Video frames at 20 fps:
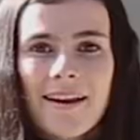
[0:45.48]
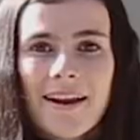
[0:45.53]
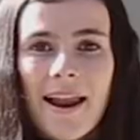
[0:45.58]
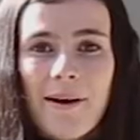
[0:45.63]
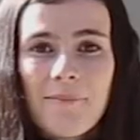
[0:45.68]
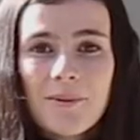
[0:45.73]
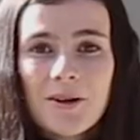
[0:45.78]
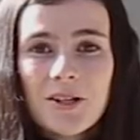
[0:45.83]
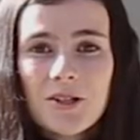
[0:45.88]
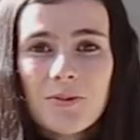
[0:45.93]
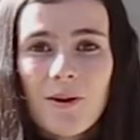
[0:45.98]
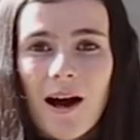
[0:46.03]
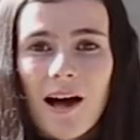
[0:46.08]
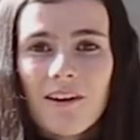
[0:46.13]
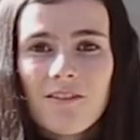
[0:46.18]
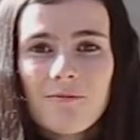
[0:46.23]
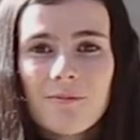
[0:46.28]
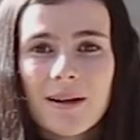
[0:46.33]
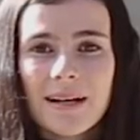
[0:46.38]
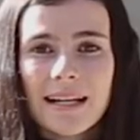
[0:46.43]
Number
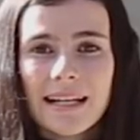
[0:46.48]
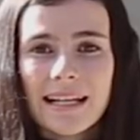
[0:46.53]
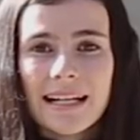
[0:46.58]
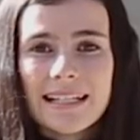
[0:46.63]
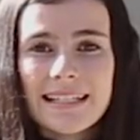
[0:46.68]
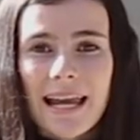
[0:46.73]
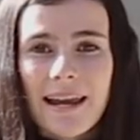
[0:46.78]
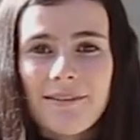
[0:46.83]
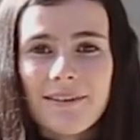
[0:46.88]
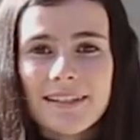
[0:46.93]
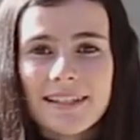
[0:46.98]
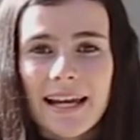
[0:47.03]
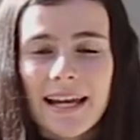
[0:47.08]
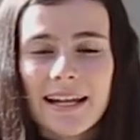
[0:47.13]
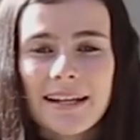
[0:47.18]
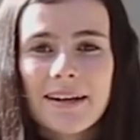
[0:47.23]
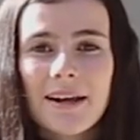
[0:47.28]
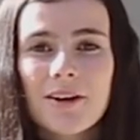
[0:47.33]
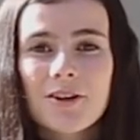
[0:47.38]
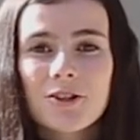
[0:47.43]
twelve, Penina
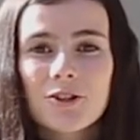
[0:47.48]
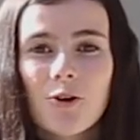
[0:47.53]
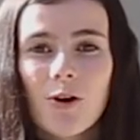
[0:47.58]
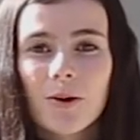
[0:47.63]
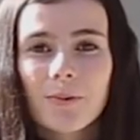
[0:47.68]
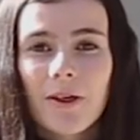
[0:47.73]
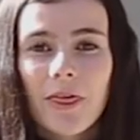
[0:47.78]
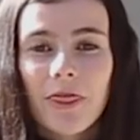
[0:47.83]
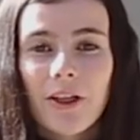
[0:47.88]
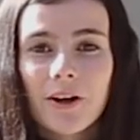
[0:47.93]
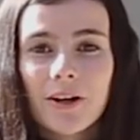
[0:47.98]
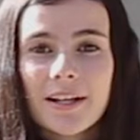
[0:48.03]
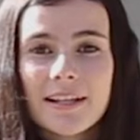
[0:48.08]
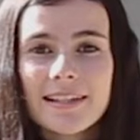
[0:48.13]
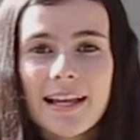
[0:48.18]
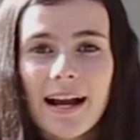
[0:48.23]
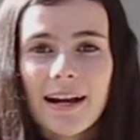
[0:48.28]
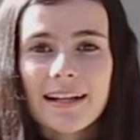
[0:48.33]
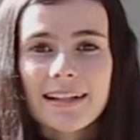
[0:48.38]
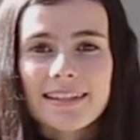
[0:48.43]
Davidson, scored with thirty
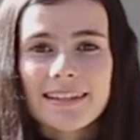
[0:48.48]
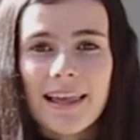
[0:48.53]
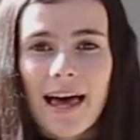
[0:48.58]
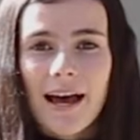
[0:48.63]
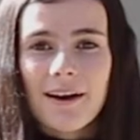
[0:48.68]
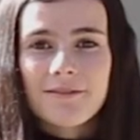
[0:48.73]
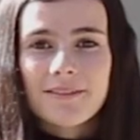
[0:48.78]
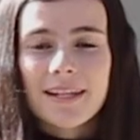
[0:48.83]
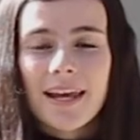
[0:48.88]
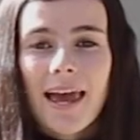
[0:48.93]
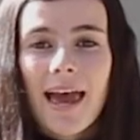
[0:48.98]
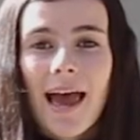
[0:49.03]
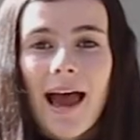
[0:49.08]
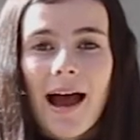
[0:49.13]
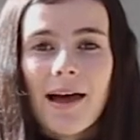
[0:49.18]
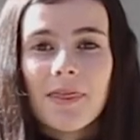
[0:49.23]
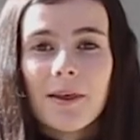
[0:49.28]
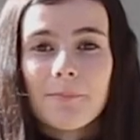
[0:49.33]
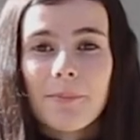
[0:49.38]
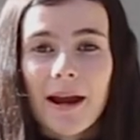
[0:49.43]
seconds left, and the